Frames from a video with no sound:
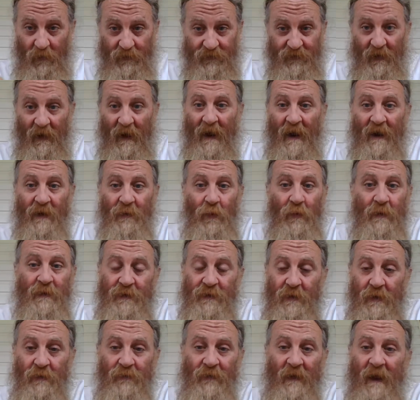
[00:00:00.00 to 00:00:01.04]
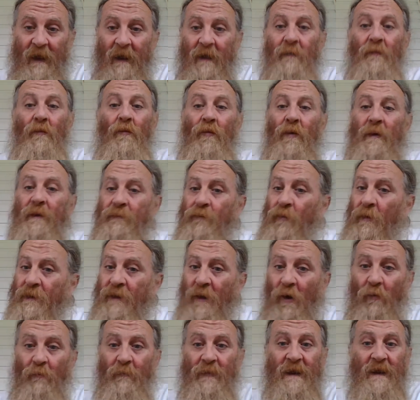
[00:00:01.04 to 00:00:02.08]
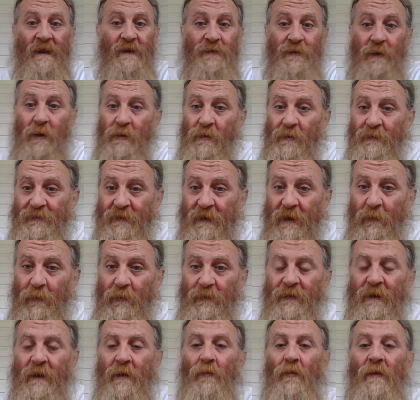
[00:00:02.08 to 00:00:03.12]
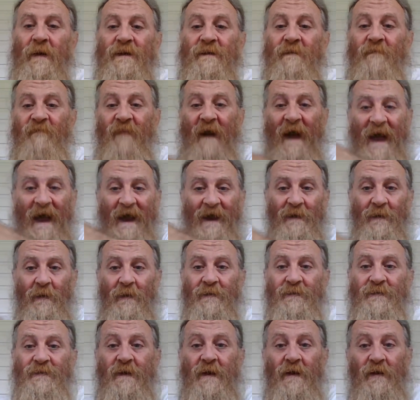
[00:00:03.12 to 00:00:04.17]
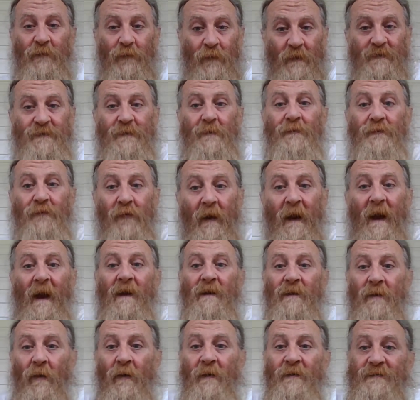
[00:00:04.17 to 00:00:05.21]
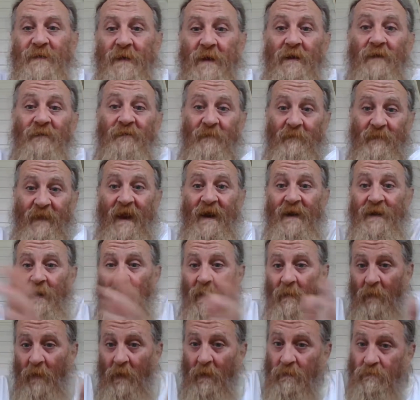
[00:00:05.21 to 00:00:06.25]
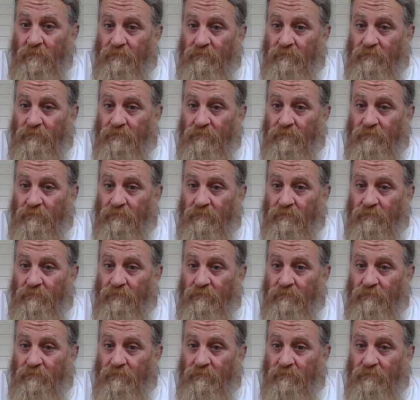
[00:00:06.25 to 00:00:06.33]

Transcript: So how do we do that? We, we don't be in unity with them. We divide ourselves. We subtract ourselves from that number.